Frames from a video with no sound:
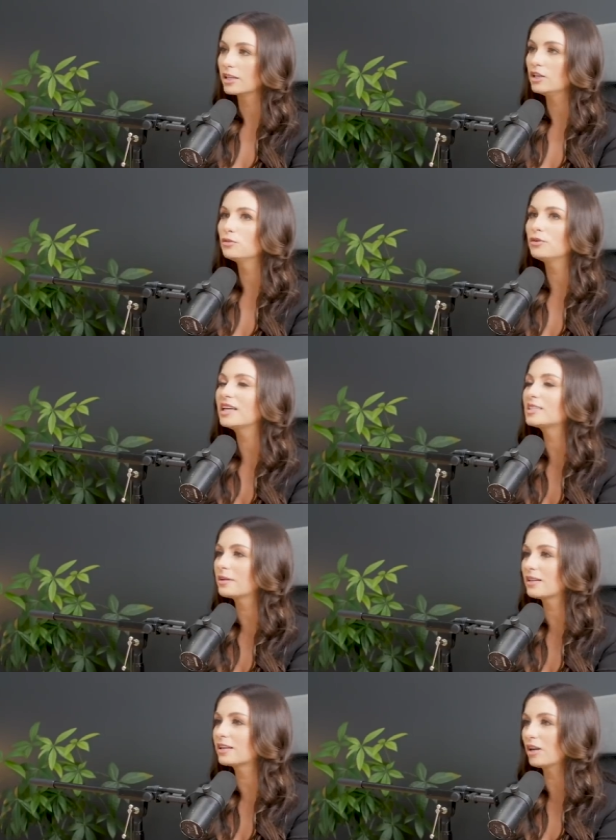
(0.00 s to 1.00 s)
They need to hear it. You need
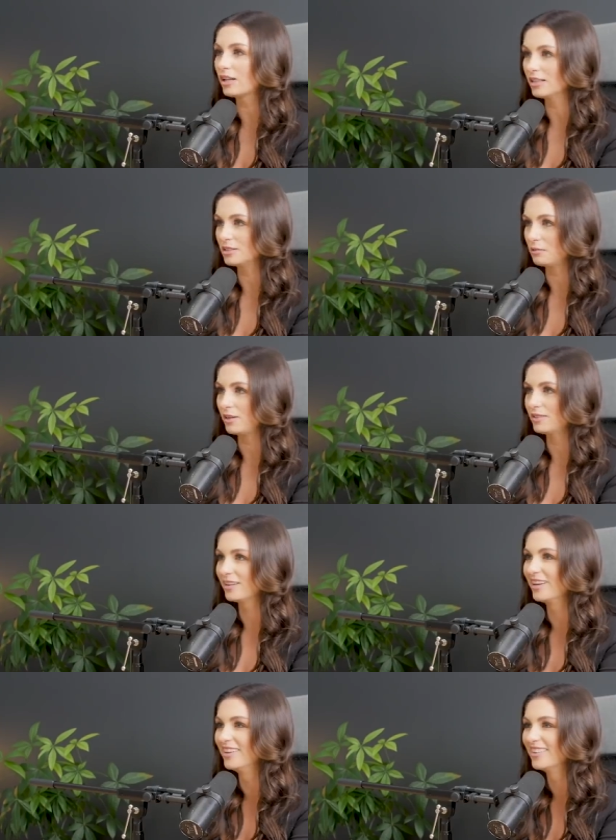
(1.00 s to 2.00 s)
to be clicking on this one.
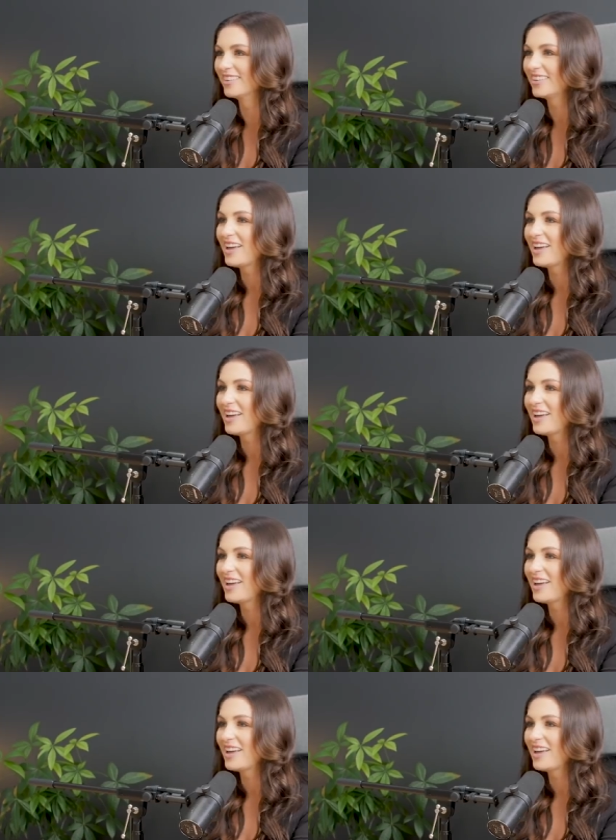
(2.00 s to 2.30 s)
Yes.